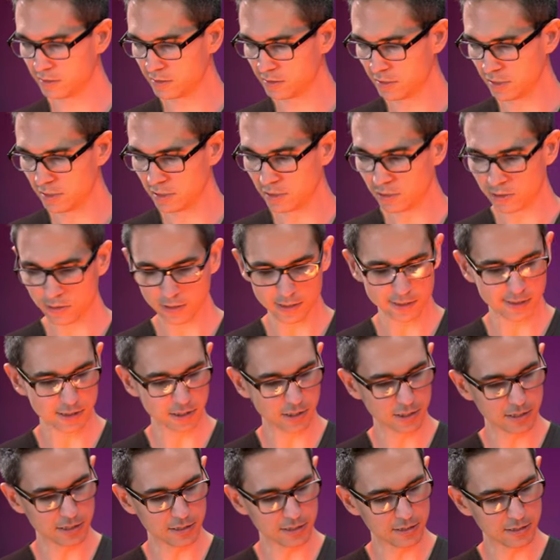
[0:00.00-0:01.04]
So it's a
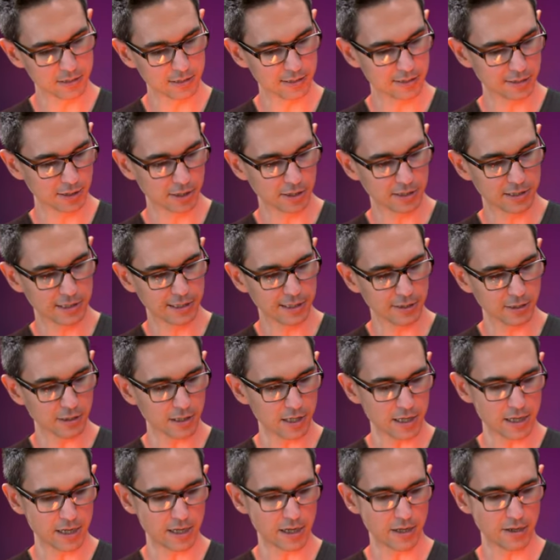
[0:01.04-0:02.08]
good, it's a good deal
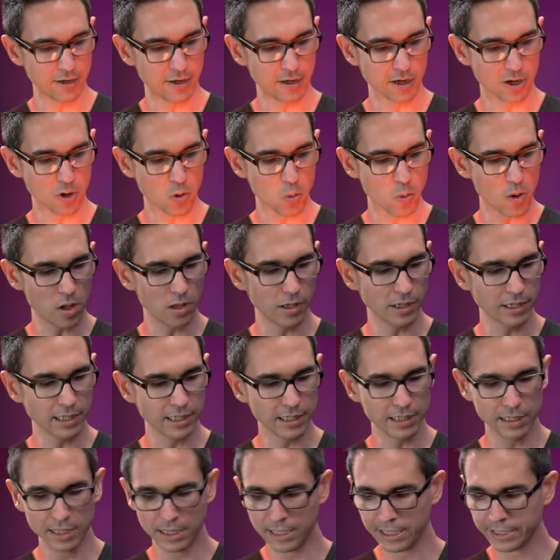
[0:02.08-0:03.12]
on a
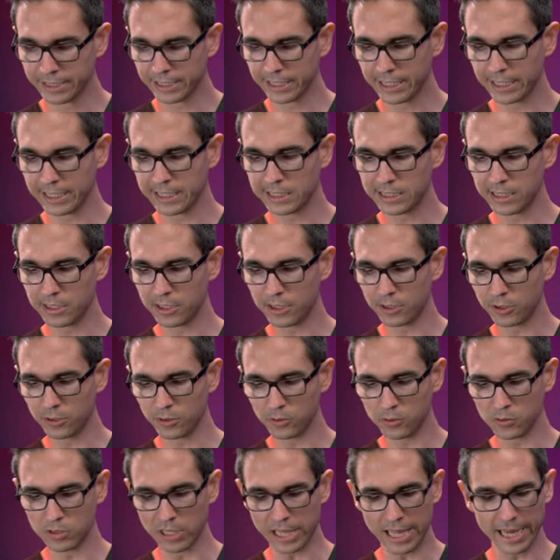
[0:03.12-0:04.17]
quality, easy to
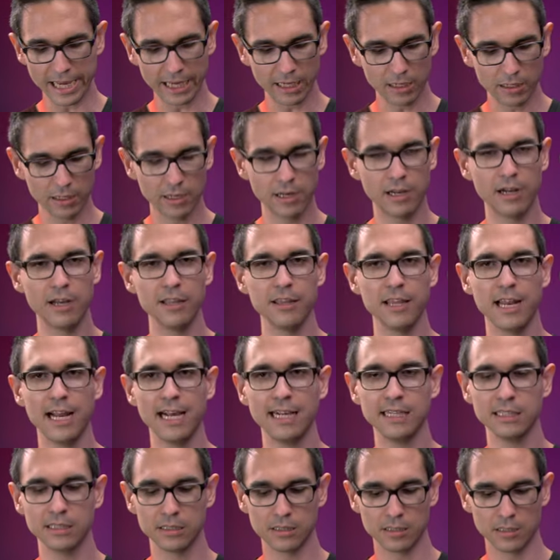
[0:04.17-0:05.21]
use light uh, that
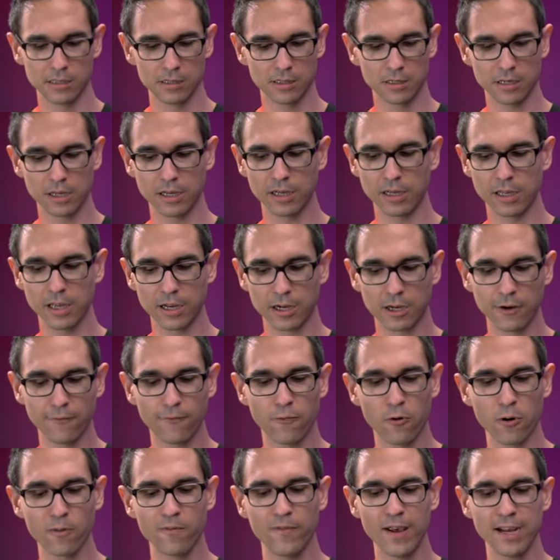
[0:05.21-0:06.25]
has a, a good
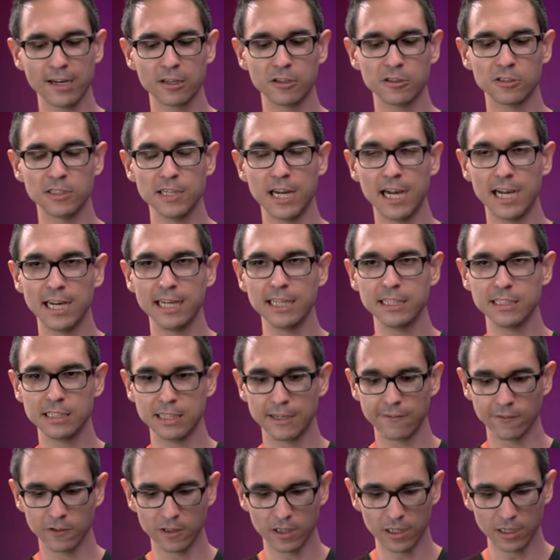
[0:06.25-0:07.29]
form factor size
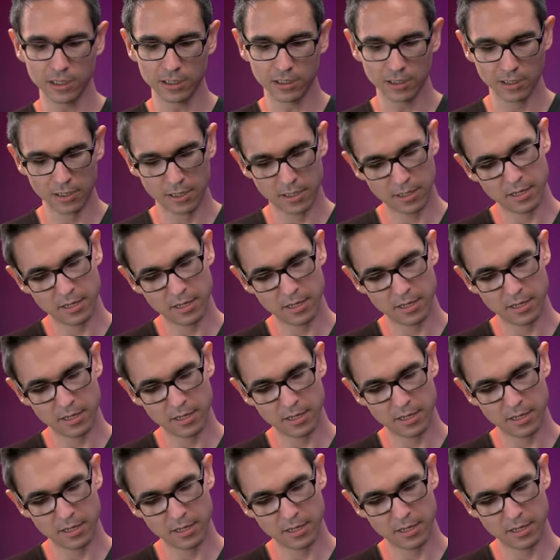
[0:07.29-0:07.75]
and everything.